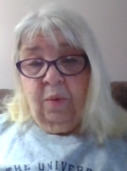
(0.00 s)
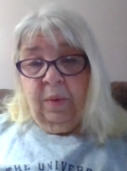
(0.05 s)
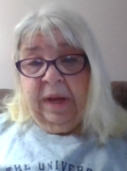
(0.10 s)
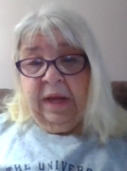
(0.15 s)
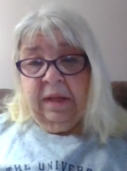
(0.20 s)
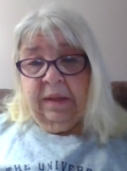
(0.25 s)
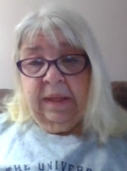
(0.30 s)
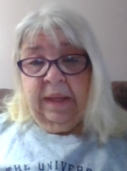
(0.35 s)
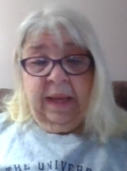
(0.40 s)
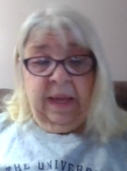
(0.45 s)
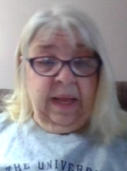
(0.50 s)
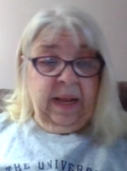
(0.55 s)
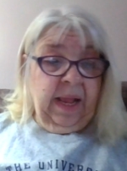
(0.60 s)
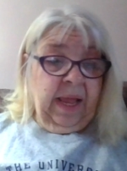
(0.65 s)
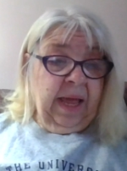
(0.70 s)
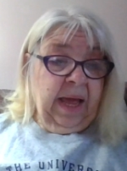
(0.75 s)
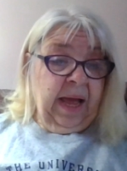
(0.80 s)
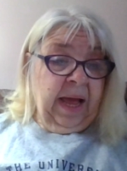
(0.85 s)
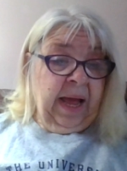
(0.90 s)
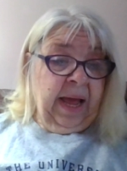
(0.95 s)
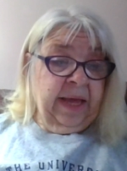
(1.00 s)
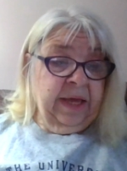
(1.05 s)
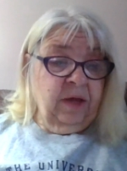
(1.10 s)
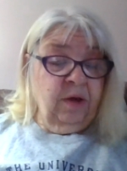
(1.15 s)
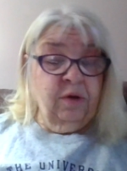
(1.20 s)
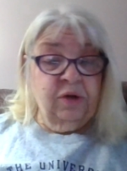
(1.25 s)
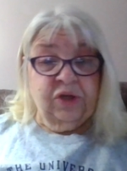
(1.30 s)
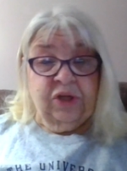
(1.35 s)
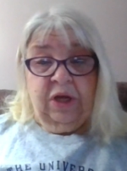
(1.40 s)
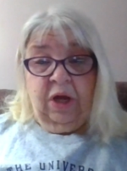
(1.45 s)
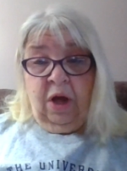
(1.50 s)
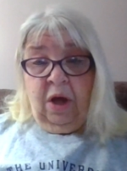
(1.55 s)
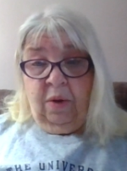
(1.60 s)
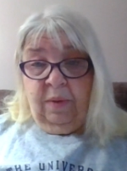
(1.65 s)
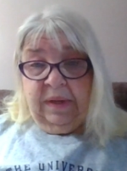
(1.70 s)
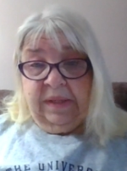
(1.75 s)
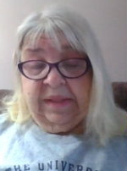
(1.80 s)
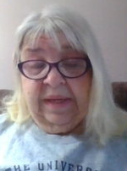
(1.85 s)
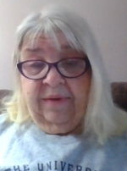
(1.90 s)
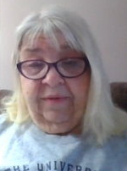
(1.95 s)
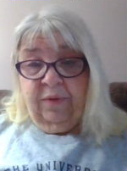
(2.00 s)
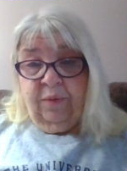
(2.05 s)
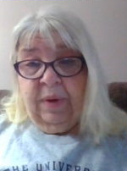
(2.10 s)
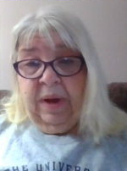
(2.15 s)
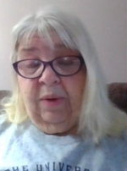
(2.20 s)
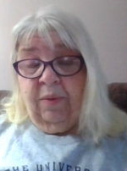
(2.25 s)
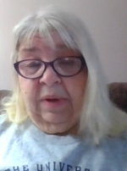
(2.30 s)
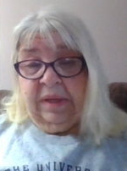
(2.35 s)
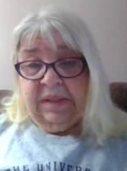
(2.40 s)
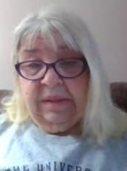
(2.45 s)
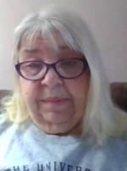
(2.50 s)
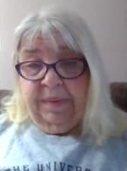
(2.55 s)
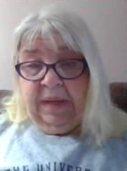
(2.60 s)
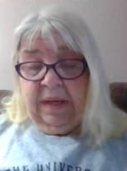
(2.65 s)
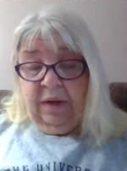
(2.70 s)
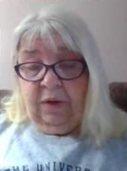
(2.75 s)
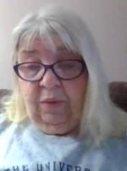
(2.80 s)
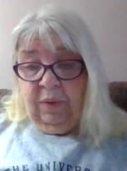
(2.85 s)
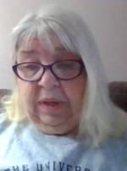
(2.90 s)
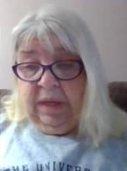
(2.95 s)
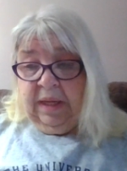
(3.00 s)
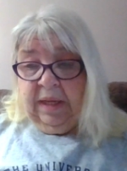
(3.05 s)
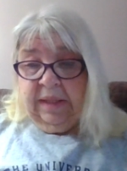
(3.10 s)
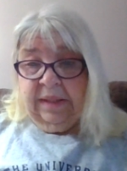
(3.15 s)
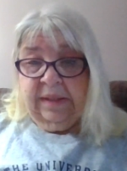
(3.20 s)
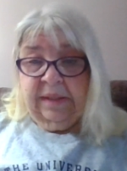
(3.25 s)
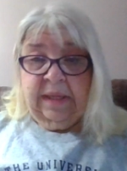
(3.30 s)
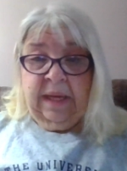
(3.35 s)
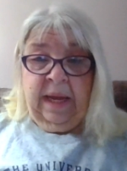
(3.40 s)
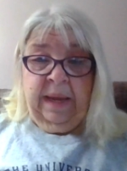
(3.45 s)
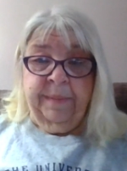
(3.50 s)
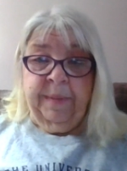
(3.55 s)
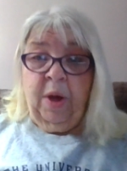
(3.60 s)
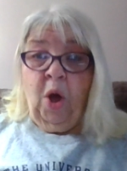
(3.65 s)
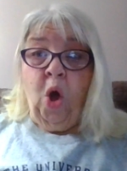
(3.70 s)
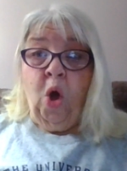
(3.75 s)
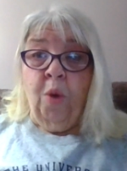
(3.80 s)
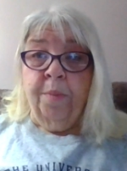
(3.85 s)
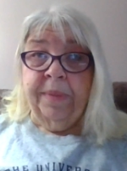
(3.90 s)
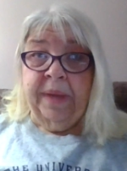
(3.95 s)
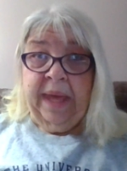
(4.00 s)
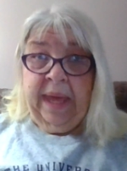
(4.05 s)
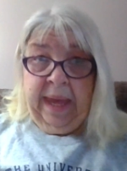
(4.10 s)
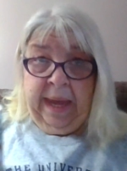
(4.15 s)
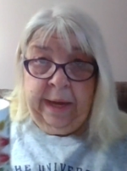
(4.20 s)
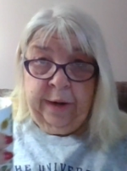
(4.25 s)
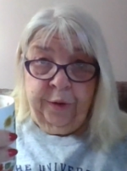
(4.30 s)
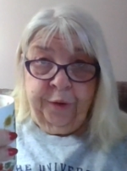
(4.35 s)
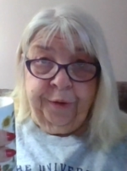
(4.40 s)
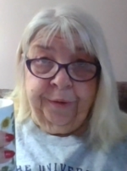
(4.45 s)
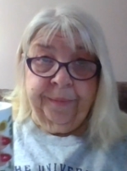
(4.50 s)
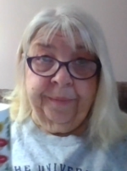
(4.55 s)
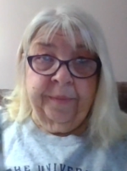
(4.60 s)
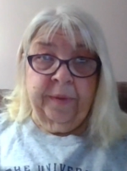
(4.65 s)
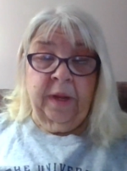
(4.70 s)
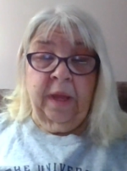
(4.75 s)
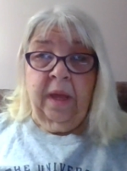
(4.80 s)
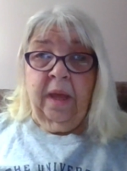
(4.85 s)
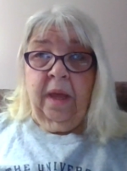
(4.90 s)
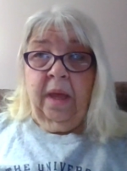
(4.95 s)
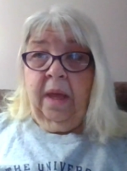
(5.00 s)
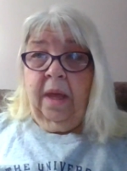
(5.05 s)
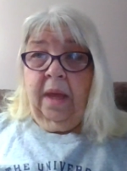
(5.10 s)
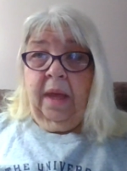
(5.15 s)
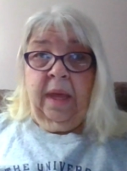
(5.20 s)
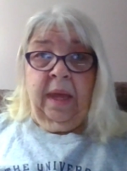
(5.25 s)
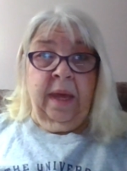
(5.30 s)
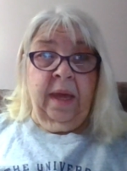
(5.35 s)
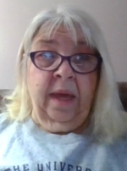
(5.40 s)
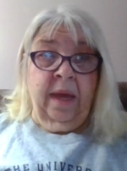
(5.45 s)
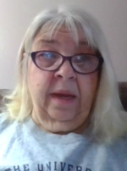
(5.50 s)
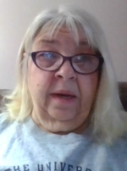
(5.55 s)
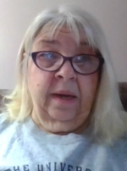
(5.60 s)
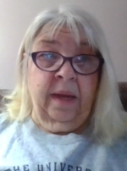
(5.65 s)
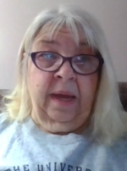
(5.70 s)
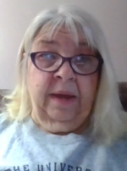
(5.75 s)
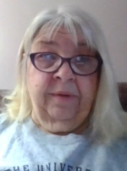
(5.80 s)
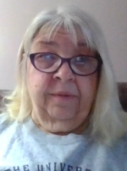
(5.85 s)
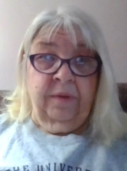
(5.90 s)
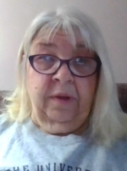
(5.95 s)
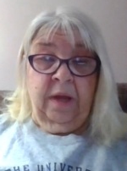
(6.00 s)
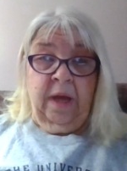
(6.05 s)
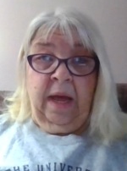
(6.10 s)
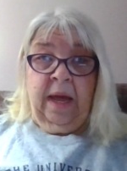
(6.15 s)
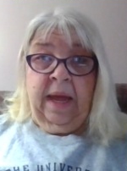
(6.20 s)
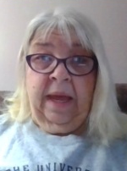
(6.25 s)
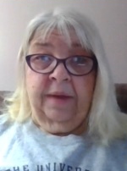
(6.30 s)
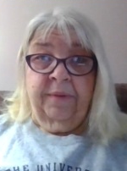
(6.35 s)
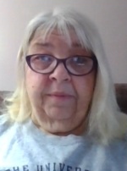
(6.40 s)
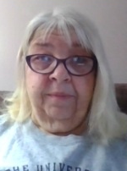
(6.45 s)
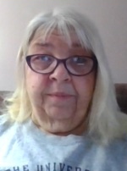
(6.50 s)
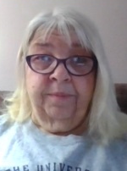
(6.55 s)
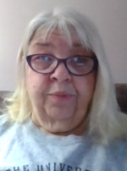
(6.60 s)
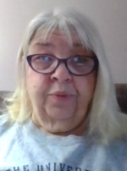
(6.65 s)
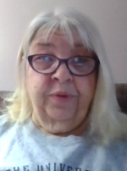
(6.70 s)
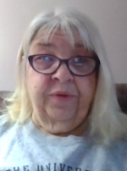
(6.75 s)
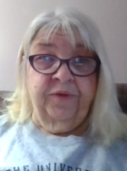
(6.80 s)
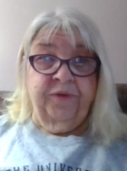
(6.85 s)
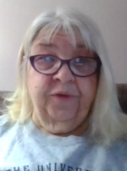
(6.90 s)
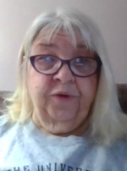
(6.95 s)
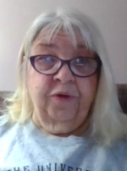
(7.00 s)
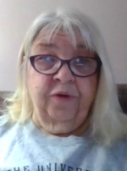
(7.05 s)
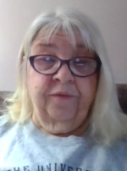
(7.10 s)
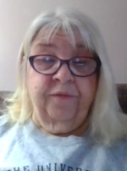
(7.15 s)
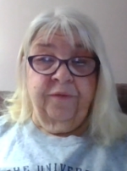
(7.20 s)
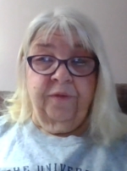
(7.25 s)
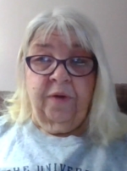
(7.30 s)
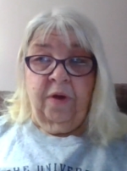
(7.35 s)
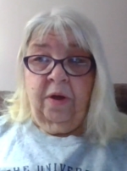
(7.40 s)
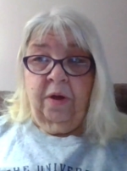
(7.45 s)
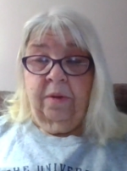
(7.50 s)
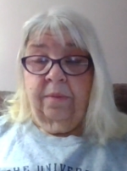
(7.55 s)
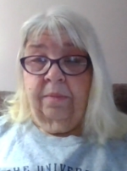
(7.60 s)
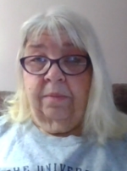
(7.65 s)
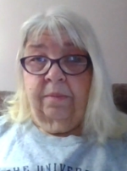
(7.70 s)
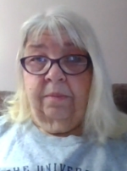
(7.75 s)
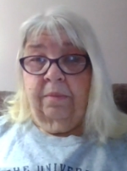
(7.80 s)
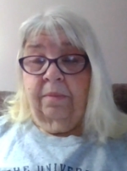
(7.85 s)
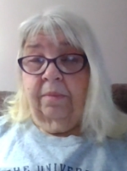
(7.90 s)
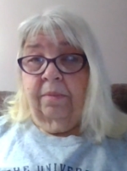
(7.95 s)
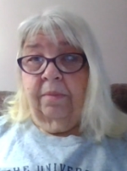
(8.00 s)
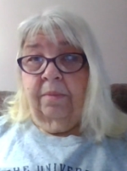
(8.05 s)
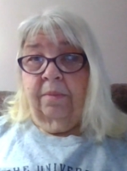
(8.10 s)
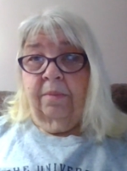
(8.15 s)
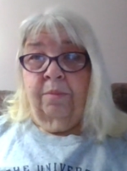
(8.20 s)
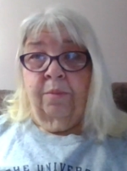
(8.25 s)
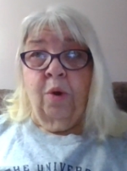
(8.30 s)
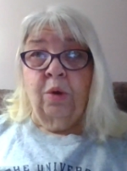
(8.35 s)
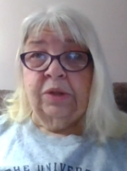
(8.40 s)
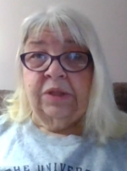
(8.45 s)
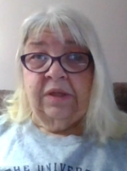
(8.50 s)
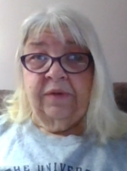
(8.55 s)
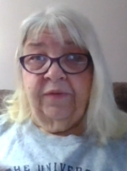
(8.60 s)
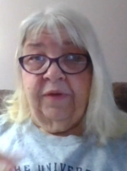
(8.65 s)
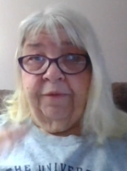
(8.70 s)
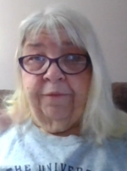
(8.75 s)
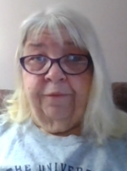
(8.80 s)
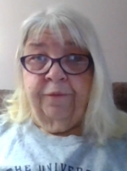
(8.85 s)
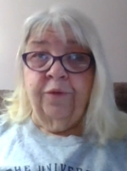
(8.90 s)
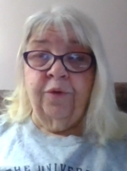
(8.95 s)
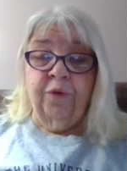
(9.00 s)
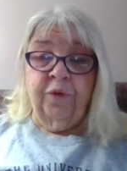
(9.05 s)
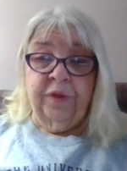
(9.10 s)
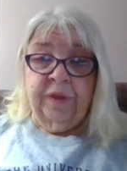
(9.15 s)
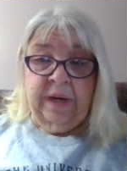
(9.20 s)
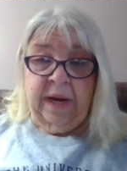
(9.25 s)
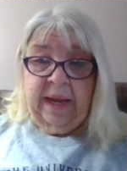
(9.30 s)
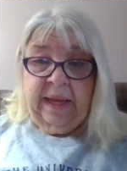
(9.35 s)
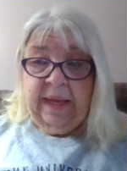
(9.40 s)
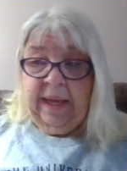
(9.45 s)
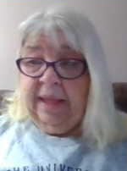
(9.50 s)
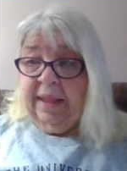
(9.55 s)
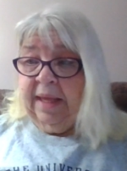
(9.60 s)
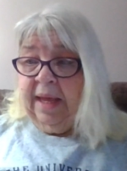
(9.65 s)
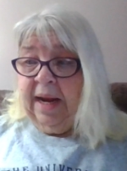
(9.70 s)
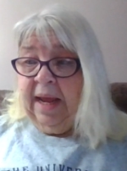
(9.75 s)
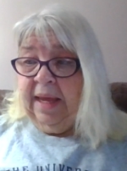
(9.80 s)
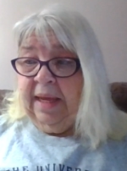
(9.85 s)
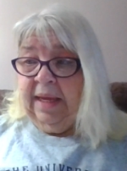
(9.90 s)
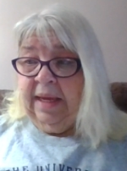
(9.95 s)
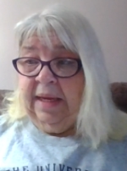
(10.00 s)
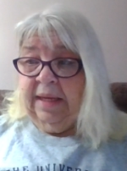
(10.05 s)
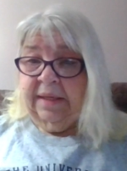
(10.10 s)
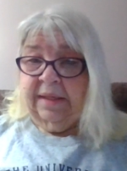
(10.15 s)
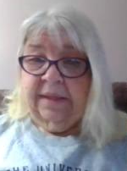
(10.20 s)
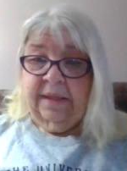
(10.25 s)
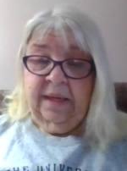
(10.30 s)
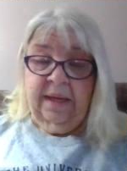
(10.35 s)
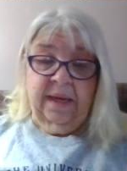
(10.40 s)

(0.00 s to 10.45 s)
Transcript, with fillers: Well, I usually always have the right recipe ingredients. I'm a home canner and I I preserve most of the food that I that I eat.